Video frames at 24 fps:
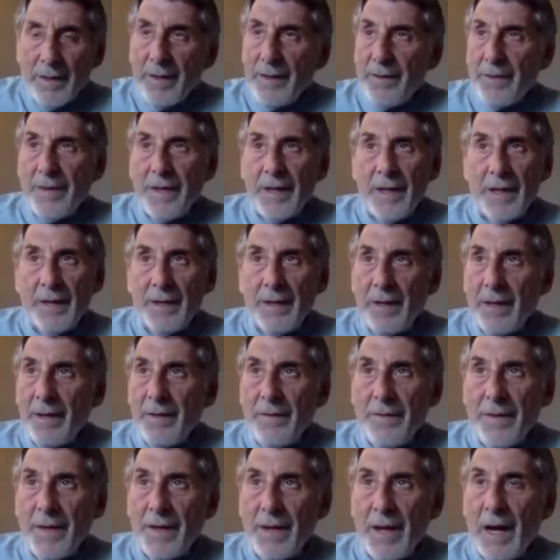then
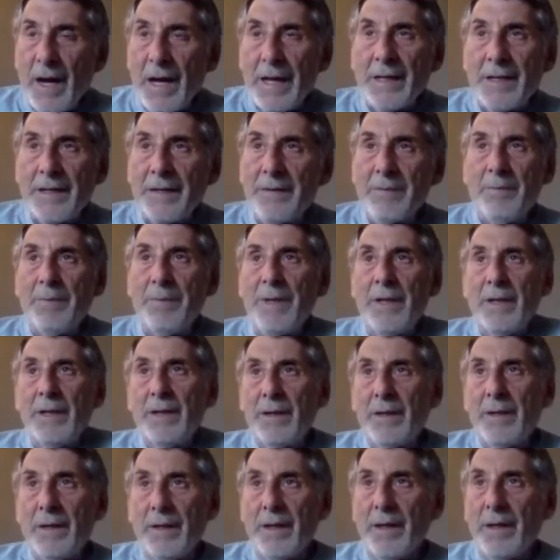I can
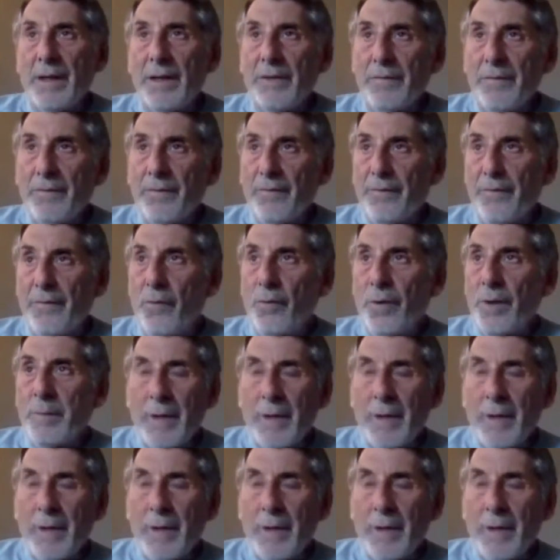be fully.